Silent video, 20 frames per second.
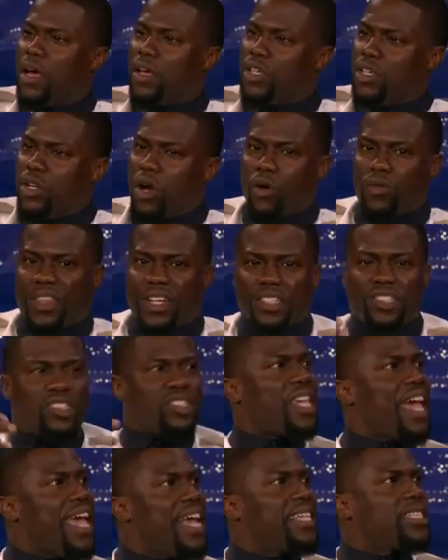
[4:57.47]
You know, there's
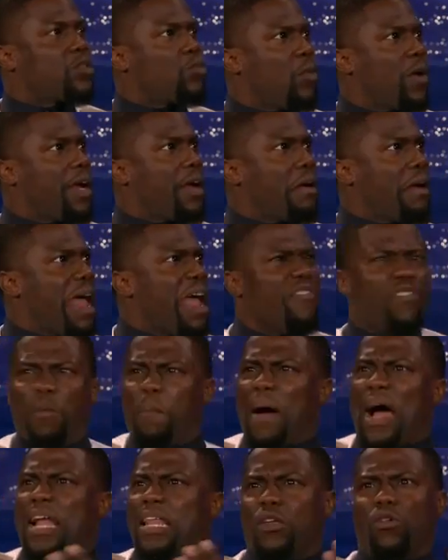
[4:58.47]
takes where
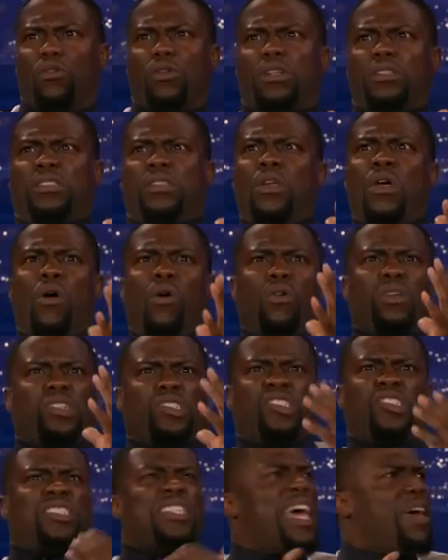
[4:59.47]
everybody on the
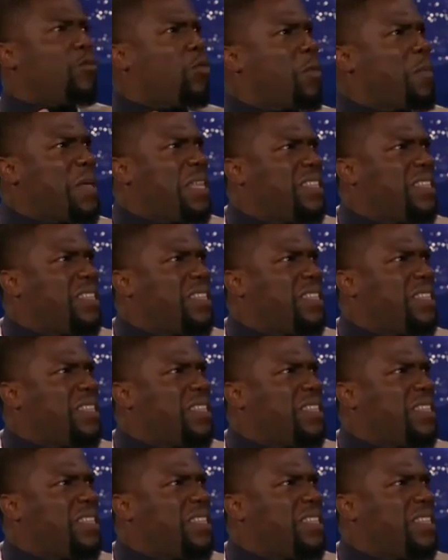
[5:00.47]
set would be